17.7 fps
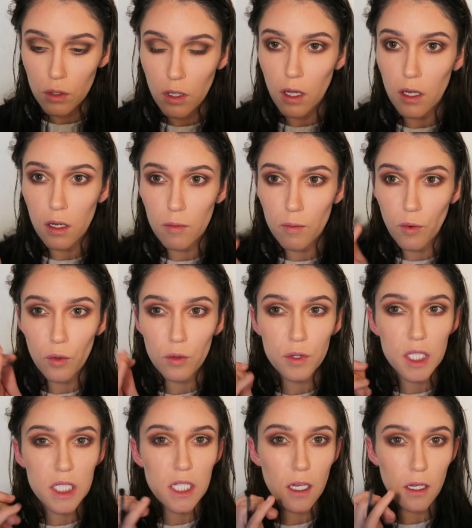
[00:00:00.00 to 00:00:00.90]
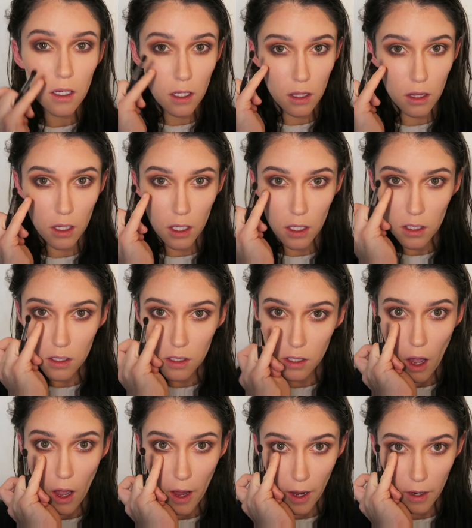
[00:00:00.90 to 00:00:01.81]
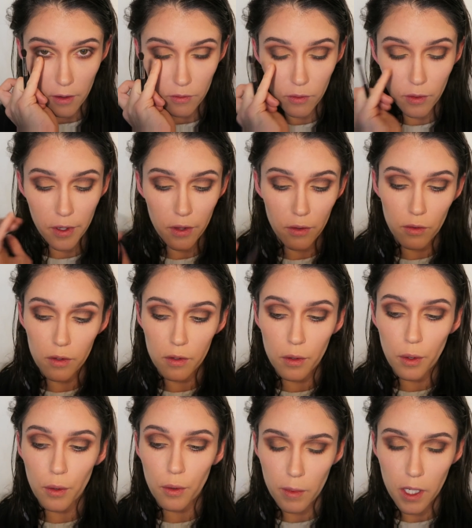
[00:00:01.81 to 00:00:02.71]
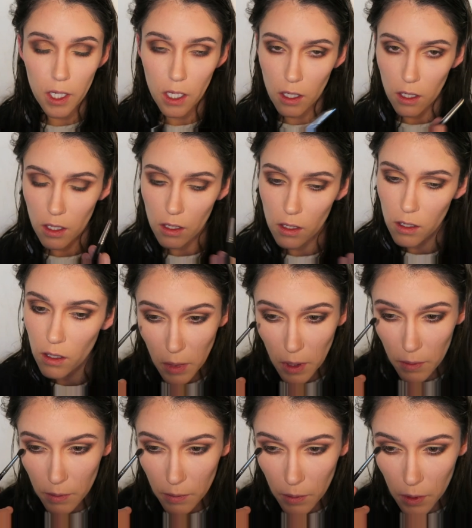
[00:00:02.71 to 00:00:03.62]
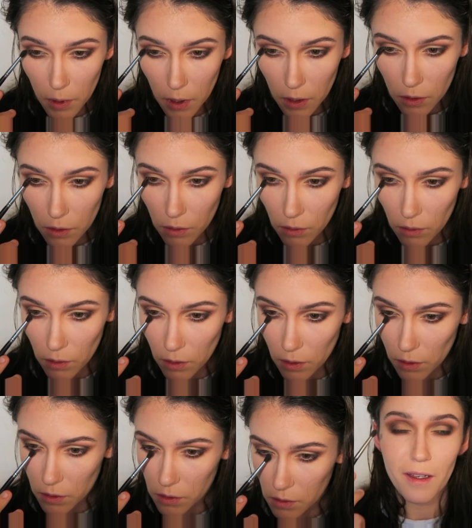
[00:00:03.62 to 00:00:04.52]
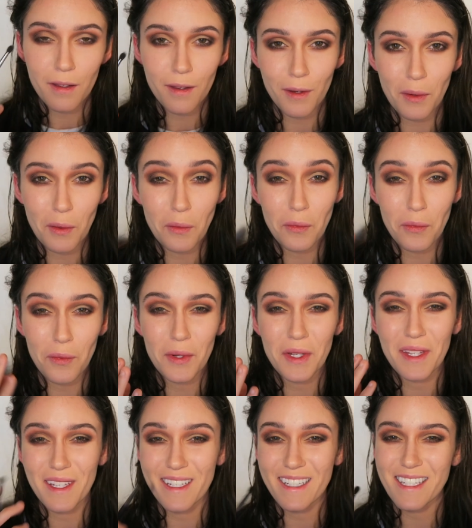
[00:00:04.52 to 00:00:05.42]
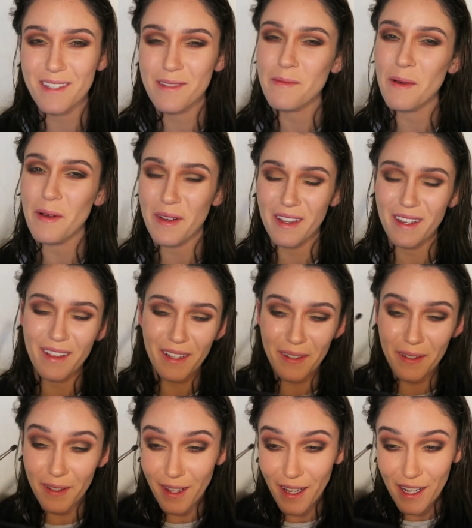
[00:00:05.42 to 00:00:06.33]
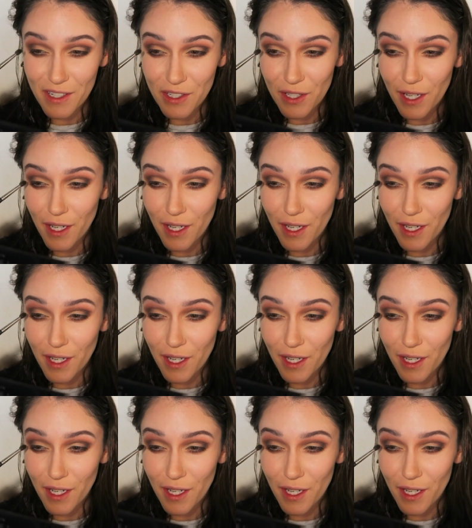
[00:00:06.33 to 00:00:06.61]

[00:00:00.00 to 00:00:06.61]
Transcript: And I'm only taking this halfway through over my eye, maybe more like 2/3. I like a really smoky lower lash